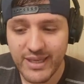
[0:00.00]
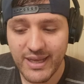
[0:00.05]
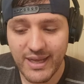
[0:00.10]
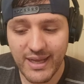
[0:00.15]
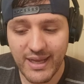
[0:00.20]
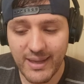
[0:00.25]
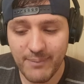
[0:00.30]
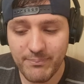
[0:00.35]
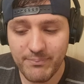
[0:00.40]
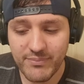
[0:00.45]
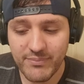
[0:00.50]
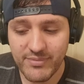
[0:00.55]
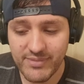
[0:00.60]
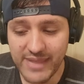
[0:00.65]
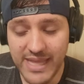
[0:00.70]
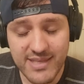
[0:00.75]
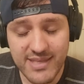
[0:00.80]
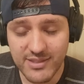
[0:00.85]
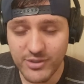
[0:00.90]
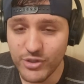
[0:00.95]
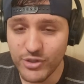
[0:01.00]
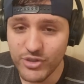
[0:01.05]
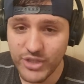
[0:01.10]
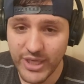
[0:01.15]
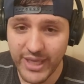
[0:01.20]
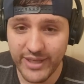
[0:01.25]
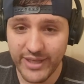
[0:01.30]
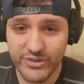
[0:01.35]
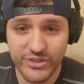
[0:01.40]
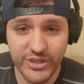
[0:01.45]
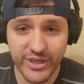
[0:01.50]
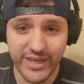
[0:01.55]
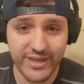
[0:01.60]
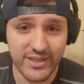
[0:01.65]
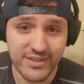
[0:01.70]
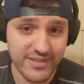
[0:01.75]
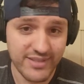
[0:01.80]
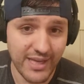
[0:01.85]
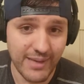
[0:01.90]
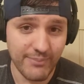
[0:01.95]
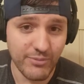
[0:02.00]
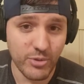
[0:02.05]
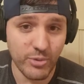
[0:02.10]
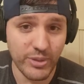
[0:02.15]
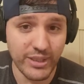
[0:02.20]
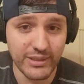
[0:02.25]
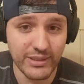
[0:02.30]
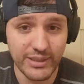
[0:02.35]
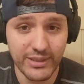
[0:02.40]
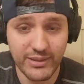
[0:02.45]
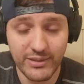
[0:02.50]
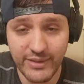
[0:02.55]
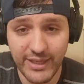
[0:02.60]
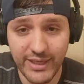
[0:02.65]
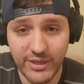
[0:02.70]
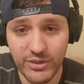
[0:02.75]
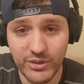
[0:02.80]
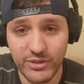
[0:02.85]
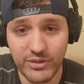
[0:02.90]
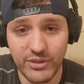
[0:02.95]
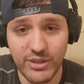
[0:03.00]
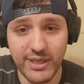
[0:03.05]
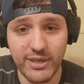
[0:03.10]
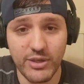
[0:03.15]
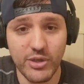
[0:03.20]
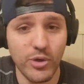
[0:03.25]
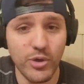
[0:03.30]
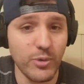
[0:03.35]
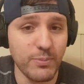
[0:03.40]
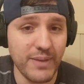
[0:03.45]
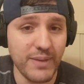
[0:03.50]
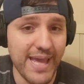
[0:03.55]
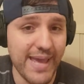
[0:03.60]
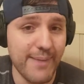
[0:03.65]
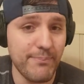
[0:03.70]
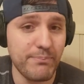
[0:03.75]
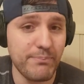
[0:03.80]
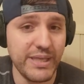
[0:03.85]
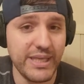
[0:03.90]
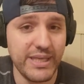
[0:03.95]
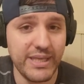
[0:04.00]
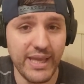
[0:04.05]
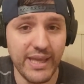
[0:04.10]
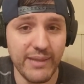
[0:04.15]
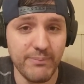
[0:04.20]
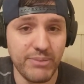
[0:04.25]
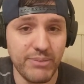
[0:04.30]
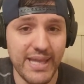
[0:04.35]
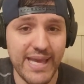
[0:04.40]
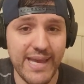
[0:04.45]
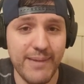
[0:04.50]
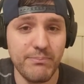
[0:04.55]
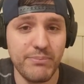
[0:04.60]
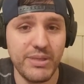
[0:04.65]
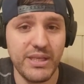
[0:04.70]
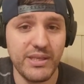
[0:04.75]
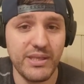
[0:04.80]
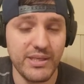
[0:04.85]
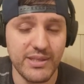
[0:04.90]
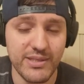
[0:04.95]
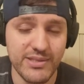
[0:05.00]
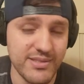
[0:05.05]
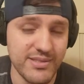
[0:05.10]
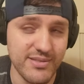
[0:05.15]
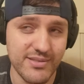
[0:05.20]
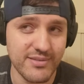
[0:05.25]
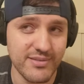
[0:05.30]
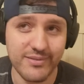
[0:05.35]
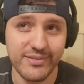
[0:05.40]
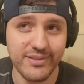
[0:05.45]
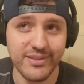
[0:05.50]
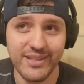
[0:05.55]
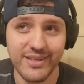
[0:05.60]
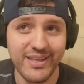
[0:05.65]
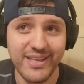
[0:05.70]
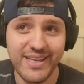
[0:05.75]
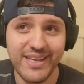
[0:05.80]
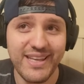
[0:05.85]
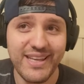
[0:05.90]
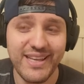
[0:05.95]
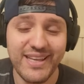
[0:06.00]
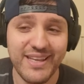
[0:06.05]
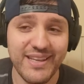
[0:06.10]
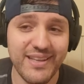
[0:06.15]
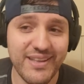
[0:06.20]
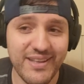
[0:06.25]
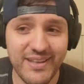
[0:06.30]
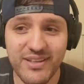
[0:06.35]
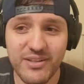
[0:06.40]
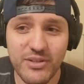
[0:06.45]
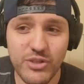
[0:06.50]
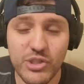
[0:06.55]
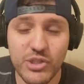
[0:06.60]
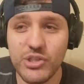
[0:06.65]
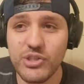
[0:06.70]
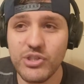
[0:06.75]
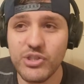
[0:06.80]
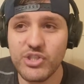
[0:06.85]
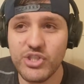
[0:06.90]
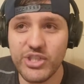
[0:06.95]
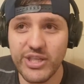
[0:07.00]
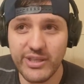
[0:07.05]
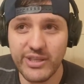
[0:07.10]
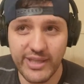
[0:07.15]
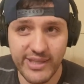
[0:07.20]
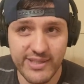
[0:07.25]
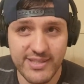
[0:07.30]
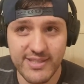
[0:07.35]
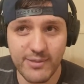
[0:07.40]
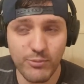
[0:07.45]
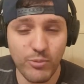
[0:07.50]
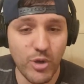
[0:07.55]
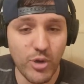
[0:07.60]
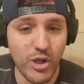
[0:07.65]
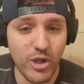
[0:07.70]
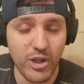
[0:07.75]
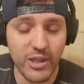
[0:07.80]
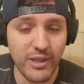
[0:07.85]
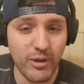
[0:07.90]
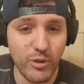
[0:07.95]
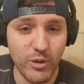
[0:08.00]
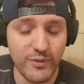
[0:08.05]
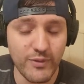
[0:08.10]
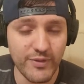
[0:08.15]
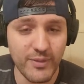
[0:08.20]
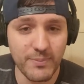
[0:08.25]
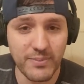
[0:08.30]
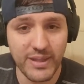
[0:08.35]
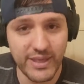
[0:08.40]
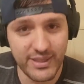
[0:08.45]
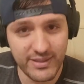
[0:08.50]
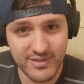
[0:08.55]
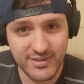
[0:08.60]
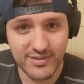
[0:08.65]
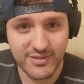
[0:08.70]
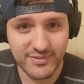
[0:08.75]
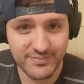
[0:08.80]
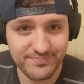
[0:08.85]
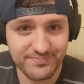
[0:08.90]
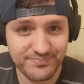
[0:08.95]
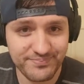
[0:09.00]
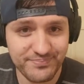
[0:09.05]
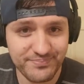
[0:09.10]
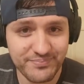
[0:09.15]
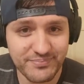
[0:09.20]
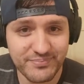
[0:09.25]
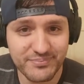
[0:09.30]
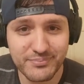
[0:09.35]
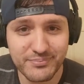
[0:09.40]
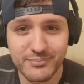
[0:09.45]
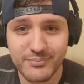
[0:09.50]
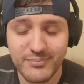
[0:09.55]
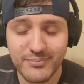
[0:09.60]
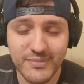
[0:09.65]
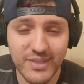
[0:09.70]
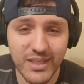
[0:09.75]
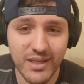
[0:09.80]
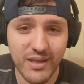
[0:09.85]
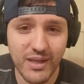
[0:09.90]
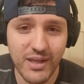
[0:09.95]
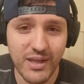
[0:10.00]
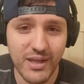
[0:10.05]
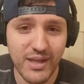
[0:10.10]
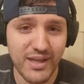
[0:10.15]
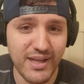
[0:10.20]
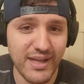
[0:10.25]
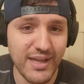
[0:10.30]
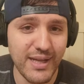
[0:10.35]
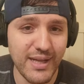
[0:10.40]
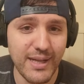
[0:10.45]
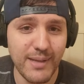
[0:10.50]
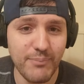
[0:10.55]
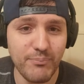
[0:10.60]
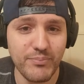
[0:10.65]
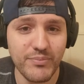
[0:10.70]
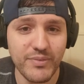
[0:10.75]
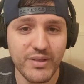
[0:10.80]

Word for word: um, things could change at any time quickly. They could they could go to Plan B, and Plan B is shit hits the wall all over the place. Uh,